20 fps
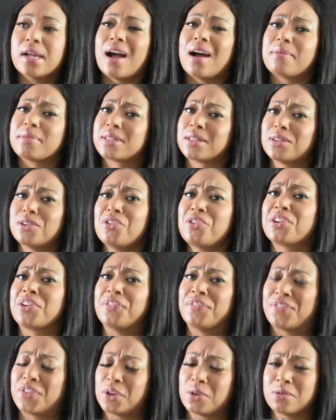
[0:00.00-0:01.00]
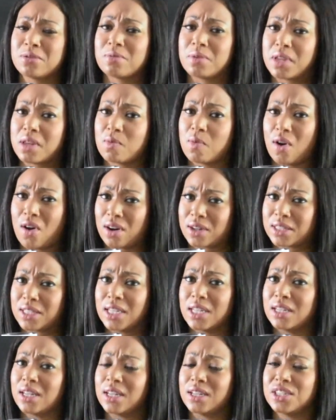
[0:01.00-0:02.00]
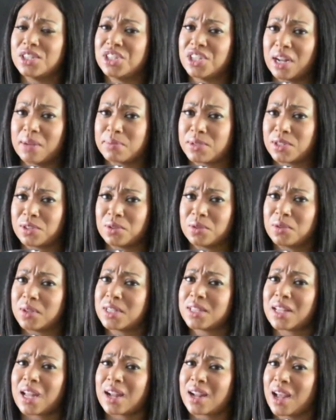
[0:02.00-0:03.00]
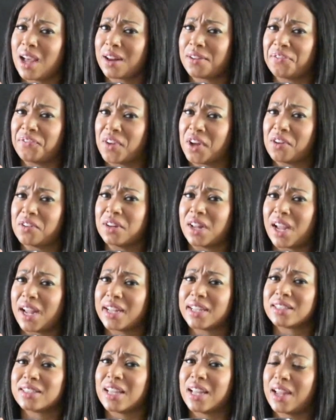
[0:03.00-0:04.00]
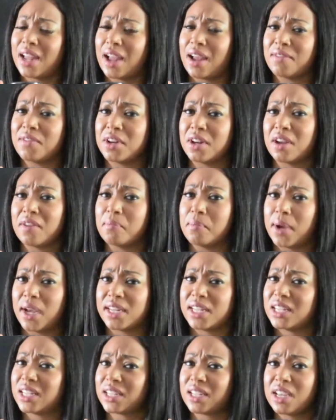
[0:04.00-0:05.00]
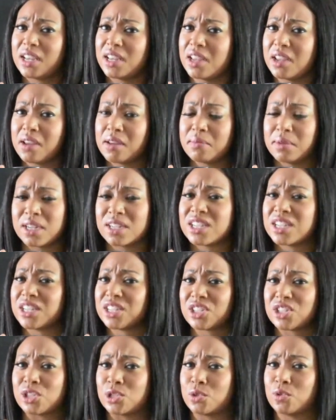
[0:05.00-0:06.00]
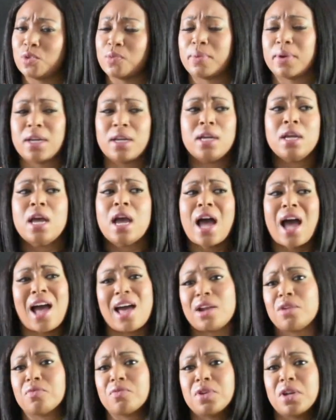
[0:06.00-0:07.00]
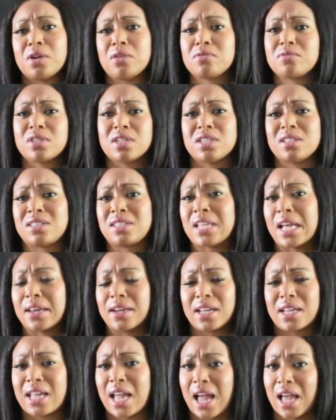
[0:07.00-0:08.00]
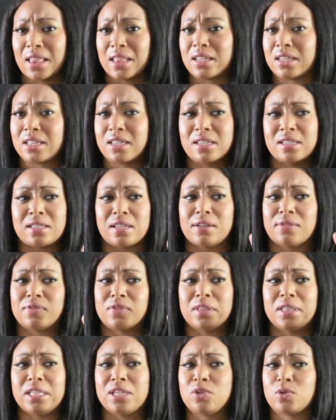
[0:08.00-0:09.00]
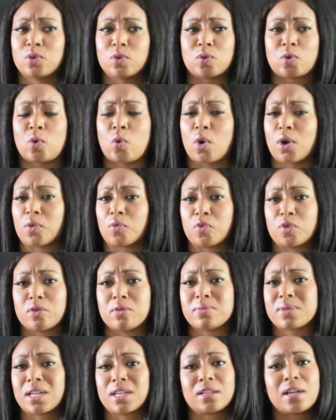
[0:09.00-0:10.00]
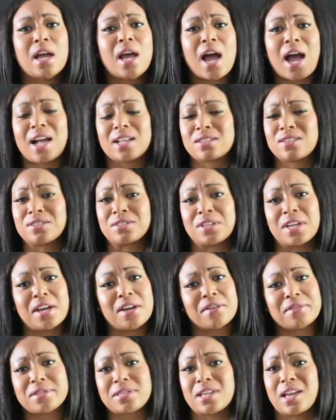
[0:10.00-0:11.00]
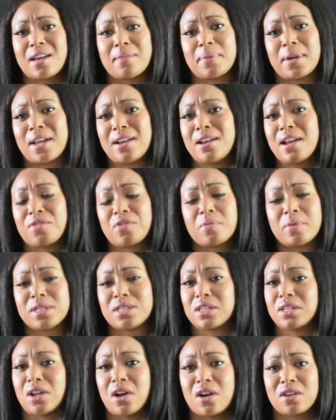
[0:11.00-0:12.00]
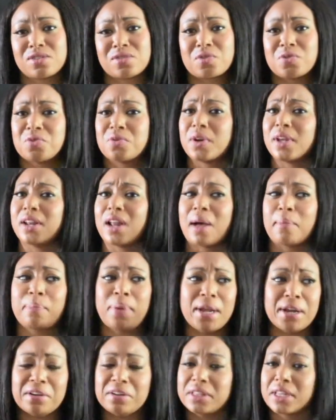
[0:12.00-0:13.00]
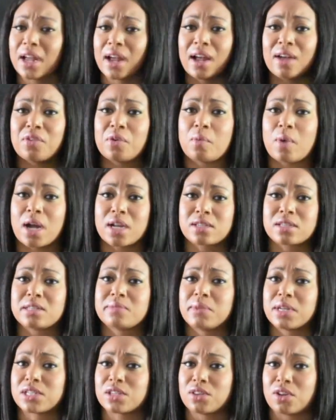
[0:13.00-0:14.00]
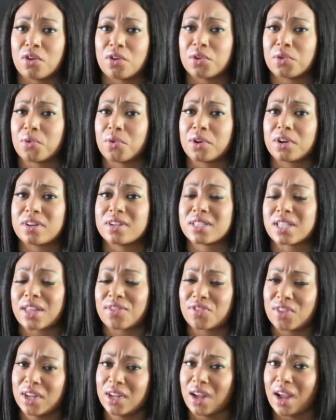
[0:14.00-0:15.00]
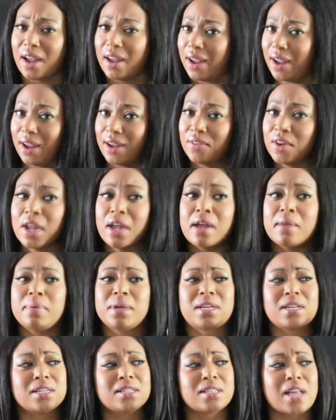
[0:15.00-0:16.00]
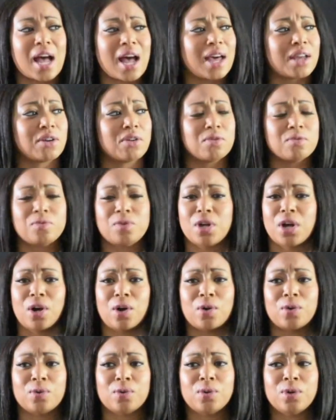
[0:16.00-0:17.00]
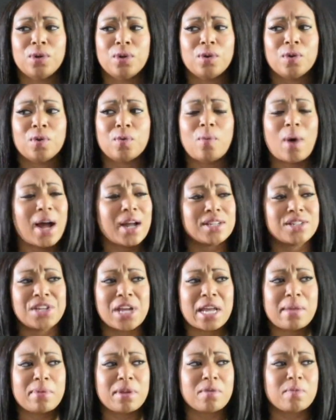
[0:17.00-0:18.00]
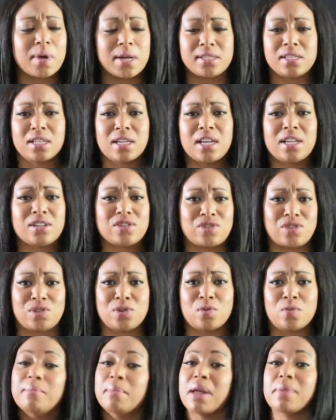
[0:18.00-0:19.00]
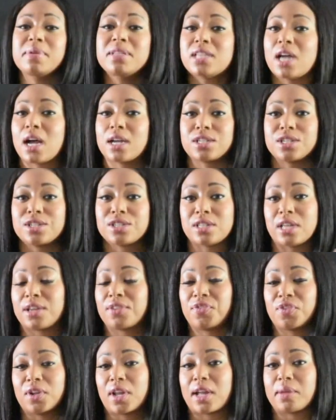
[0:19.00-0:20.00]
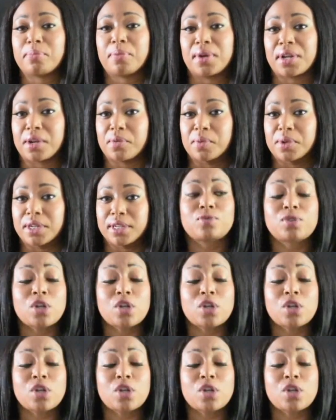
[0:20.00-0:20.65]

I was a little confused when he walked in in a jumpsuit because I kind of felt like they have enough money to get him a good suit, but I don't know the technicalities of legal courtrooms. Like, I took the LSAT, but I never went to law school, and apparently I haven't watched as much Law and Order as I think I have because I don't know why Jamie wasn't in a suit. Maybe Tasha just ain't feel like bringing one.